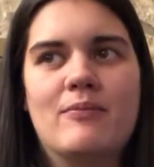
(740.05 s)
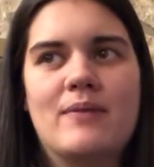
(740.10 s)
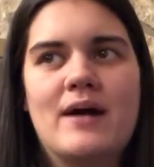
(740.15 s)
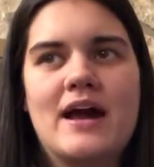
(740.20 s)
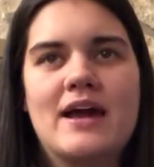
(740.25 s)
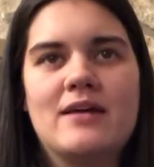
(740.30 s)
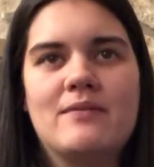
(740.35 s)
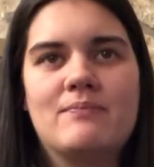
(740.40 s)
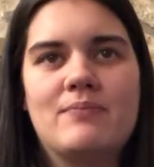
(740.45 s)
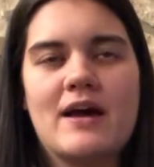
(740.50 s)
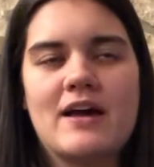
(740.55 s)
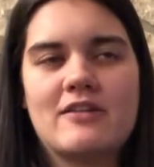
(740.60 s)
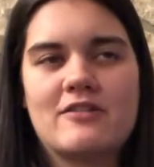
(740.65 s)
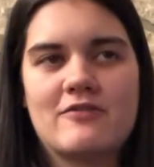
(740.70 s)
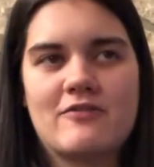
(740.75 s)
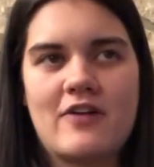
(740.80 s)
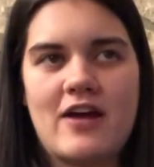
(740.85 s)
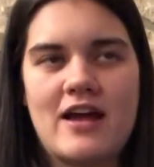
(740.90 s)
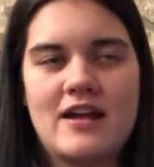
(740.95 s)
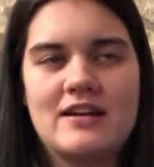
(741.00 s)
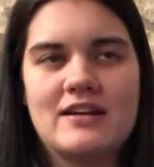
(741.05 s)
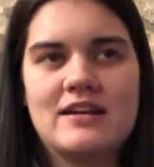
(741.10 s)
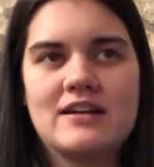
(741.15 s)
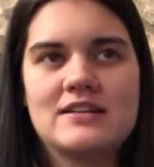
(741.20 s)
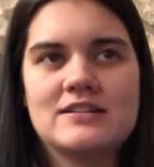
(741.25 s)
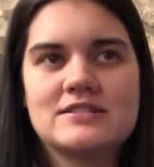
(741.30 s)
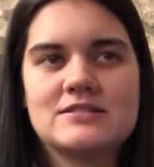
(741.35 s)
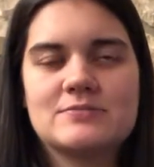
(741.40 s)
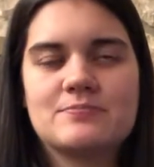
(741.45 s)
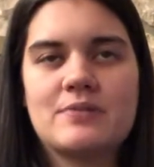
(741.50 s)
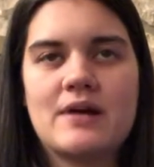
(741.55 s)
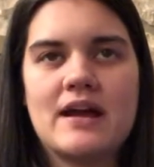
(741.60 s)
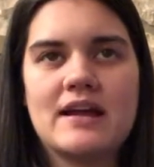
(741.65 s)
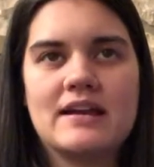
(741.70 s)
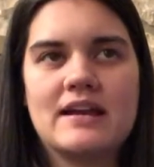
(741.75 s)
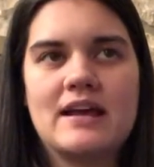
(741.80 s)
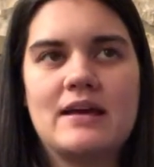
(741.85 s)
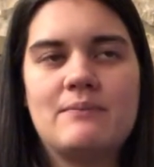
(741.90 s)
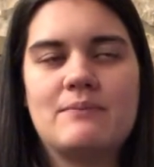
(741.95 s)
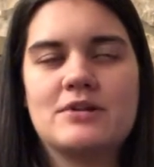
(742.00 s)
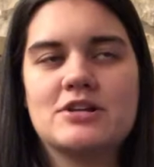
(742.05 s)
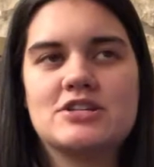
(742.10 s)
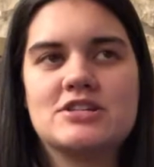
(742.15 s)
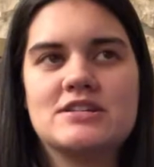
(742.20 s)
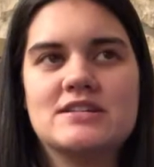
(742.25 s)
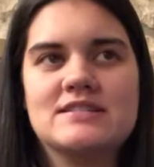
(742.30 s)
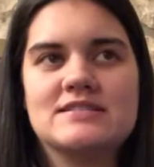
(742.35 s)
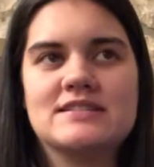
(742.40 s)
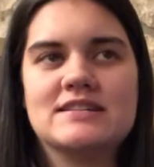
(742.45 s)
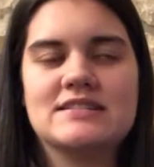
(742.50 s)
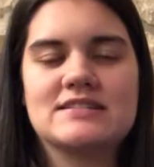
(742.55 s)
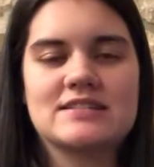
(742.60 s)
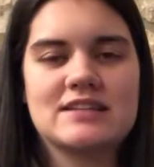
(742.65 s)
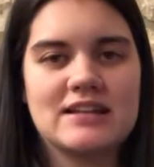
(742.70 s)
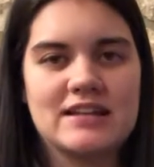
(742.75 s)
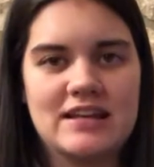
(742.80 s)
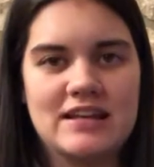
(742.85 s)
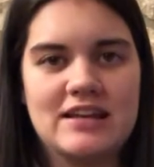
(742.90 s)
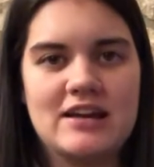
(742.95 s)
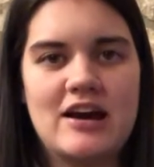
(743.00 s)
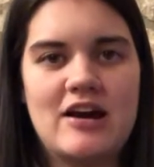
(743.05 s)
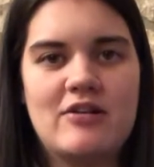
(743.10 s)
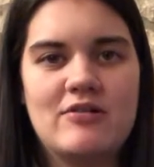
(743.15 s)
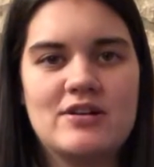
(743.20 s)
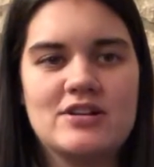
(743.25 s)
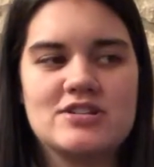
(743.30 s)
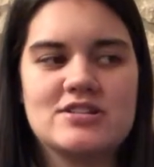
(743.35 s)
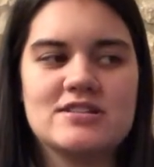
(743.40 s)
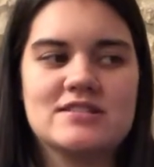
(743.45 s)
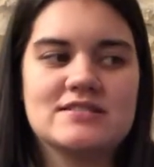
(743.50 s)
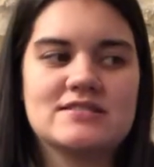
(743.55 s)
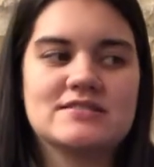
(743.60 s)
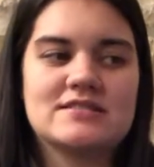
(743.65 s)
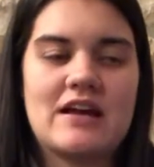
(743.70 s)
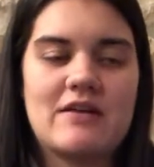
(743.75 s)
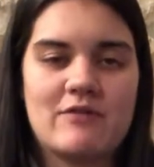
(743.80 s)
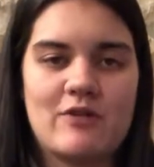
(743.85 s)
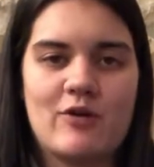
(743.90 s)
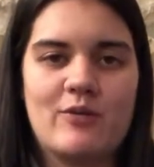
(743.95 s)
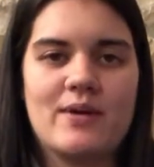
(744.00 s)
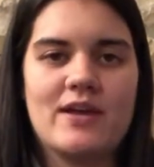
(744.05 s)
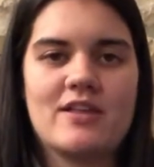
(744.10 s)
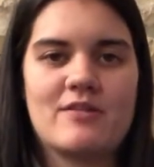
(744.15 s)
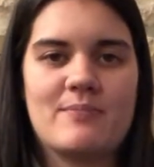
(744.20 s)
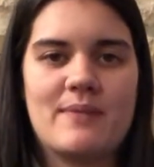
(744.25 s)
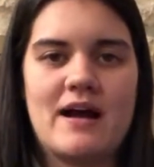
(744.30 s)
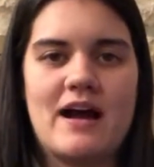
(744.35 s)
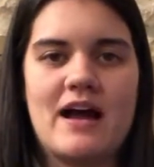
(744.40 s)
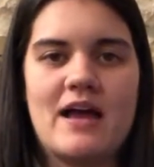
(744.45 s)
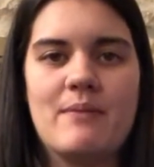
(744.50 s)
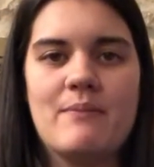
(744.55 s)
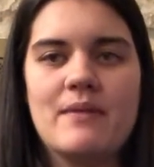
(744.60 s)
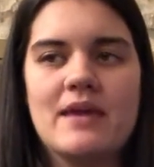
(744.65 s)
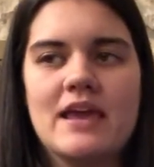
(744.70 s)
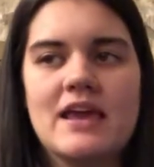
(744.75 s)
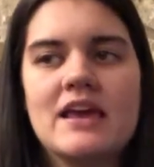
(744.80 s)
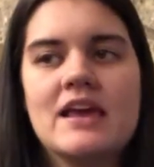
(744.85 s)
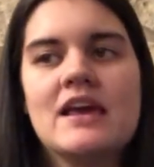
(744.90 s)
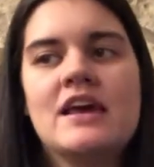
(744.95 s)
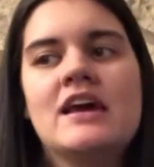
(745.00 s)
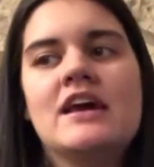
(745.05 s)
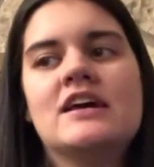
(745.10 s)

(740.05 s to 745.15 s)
My best friend is pregnant, but she's in Toledo and she's several weeks behind me.